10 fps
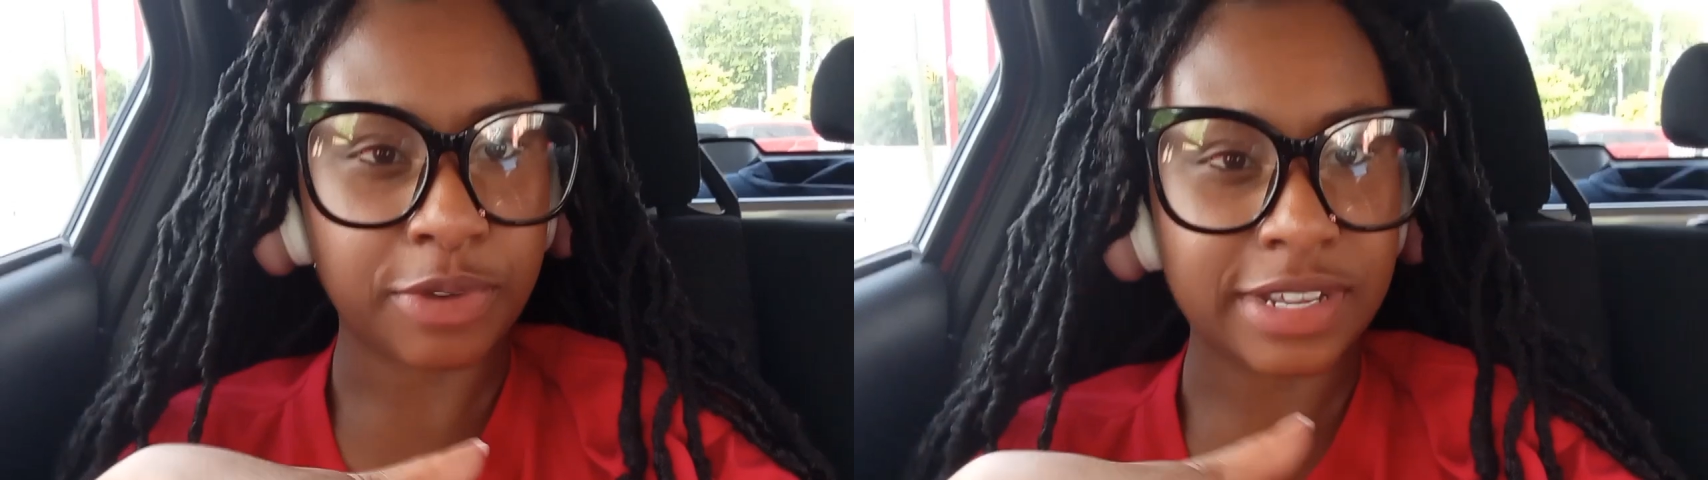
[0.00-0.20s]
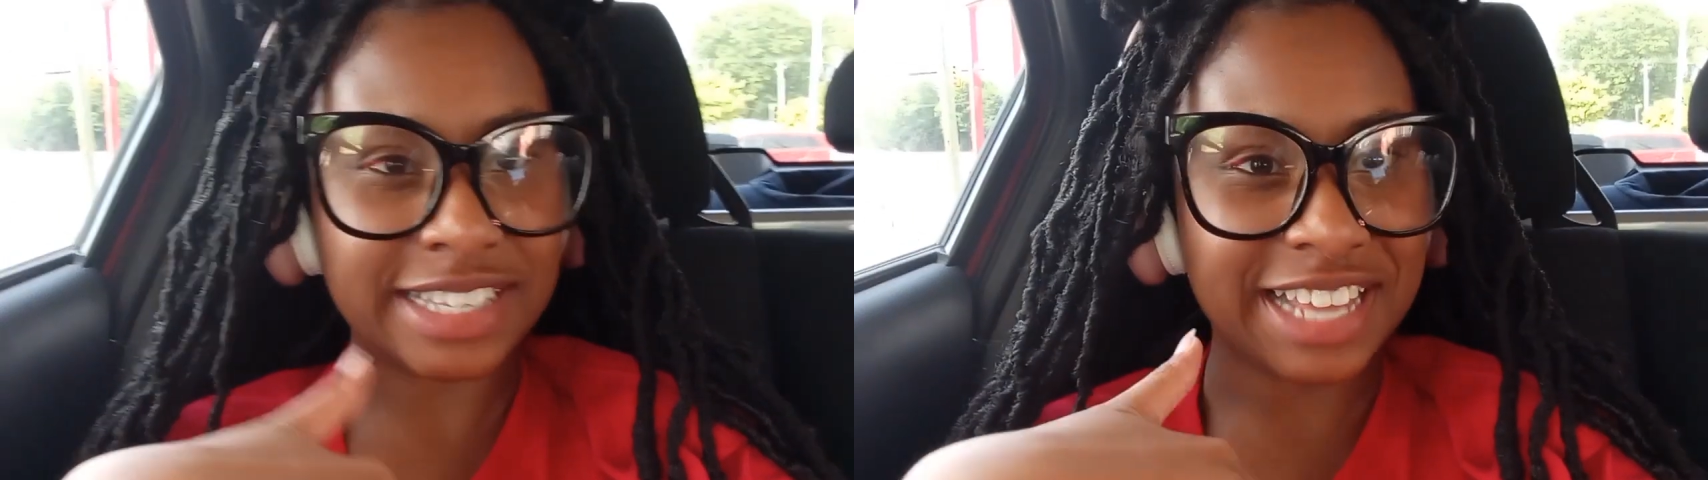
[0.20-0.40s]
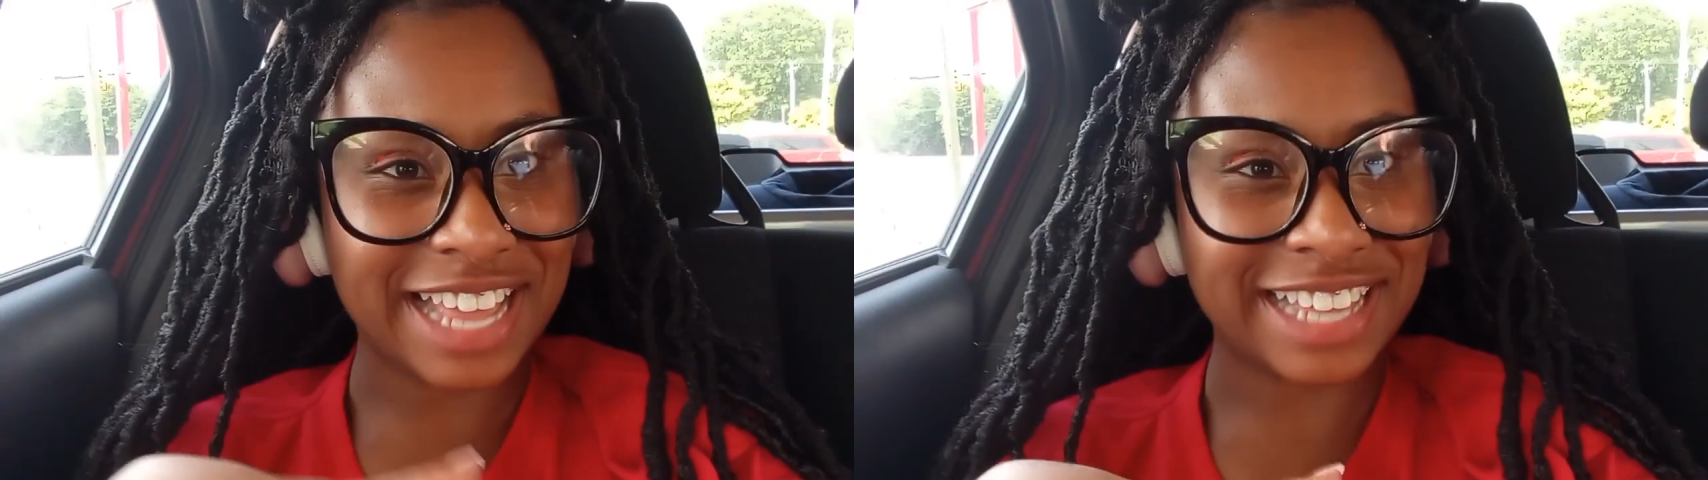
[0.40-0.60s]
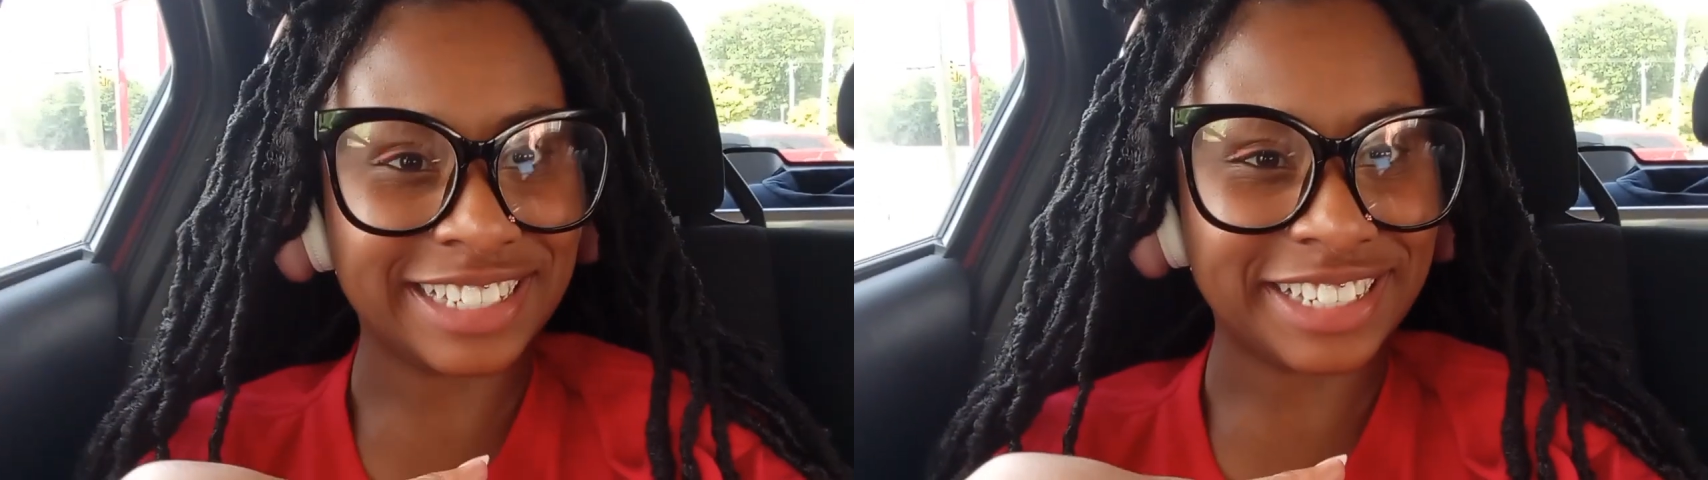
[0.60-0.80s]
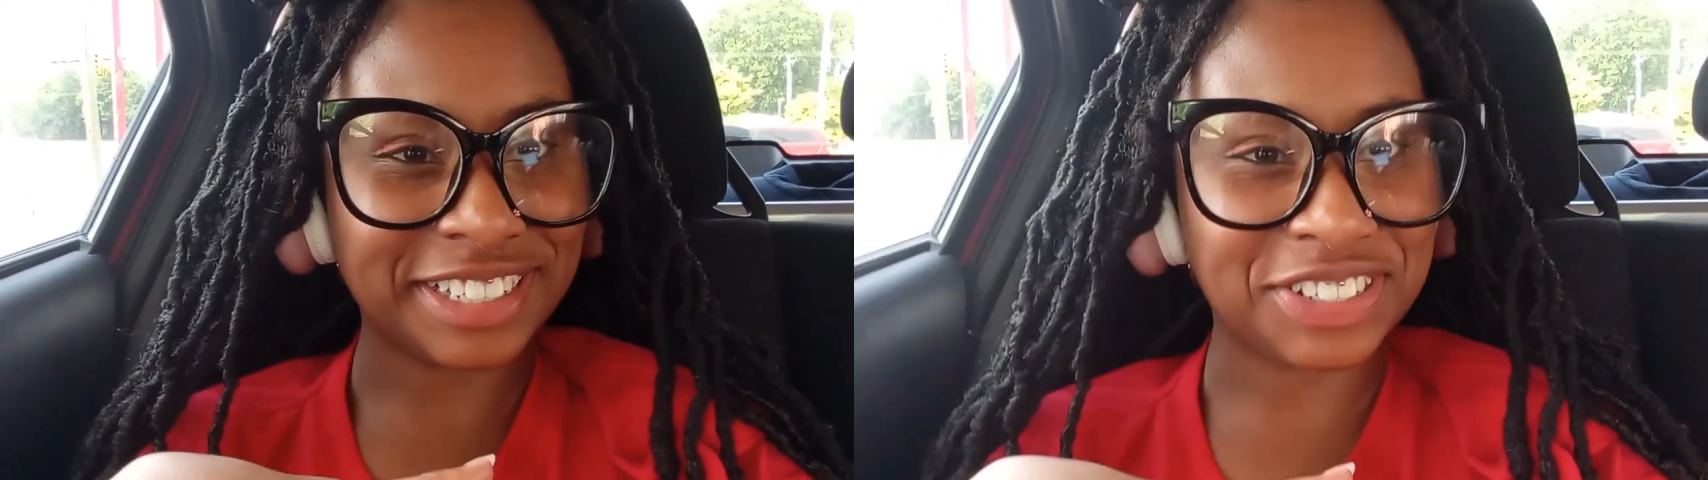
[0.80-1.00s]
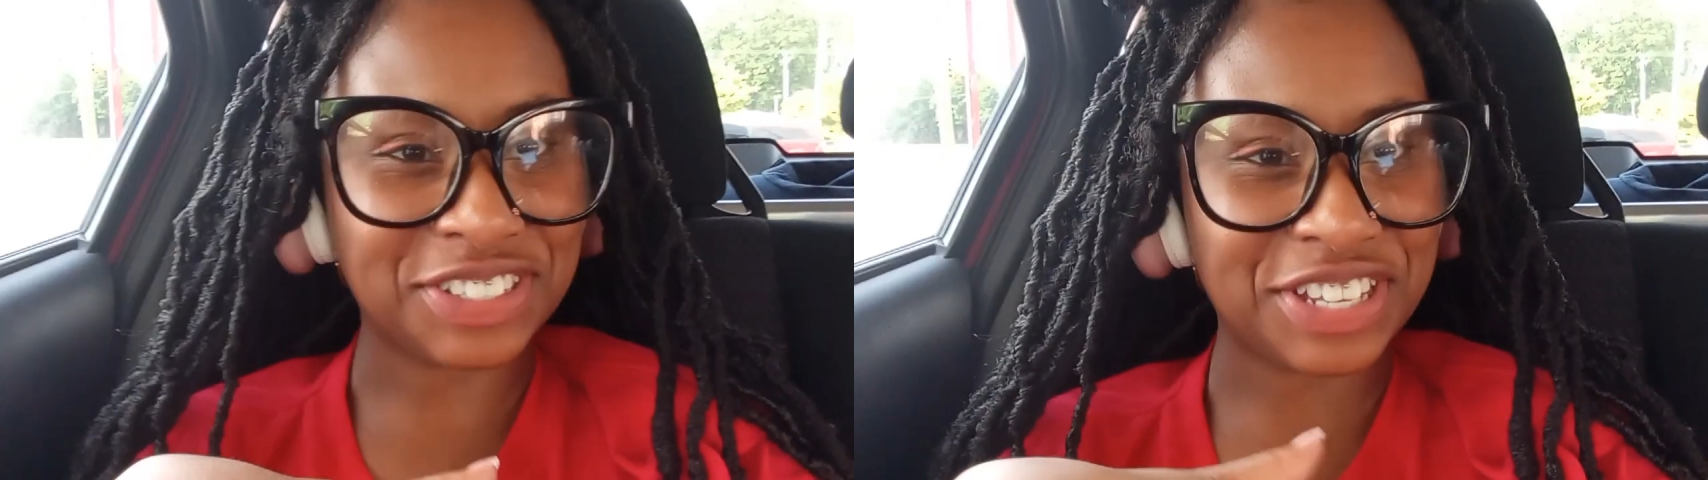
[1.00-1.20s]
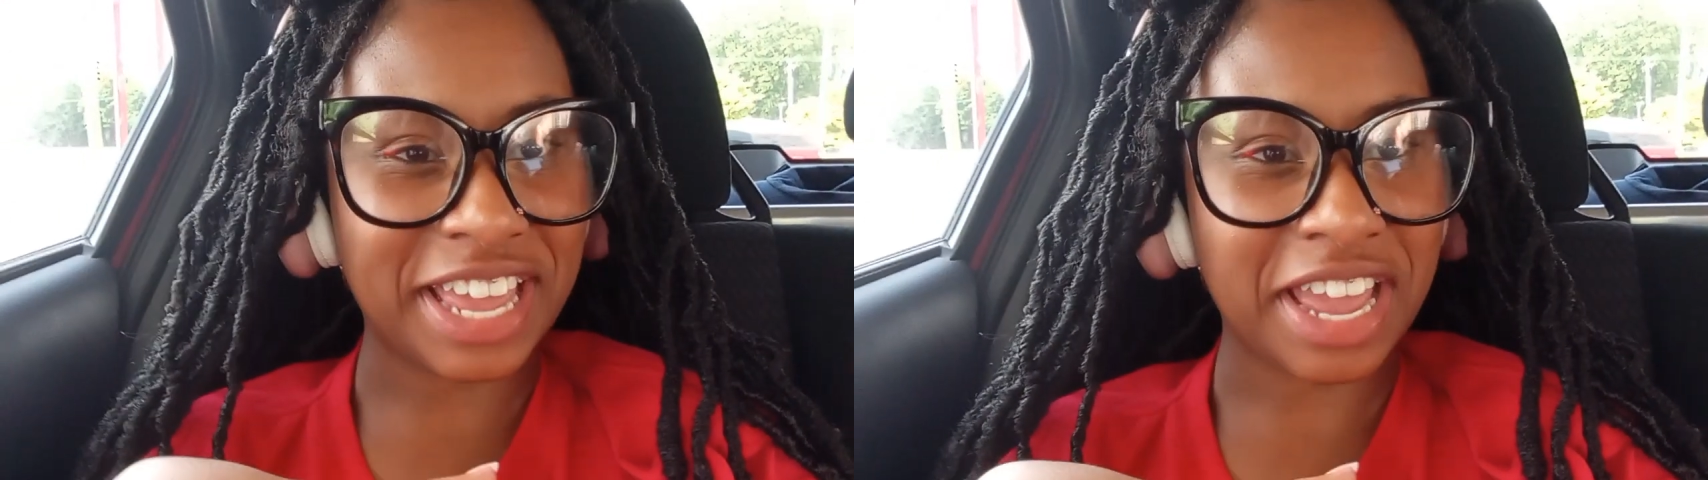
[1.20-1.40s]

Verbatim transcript: was the gas station to get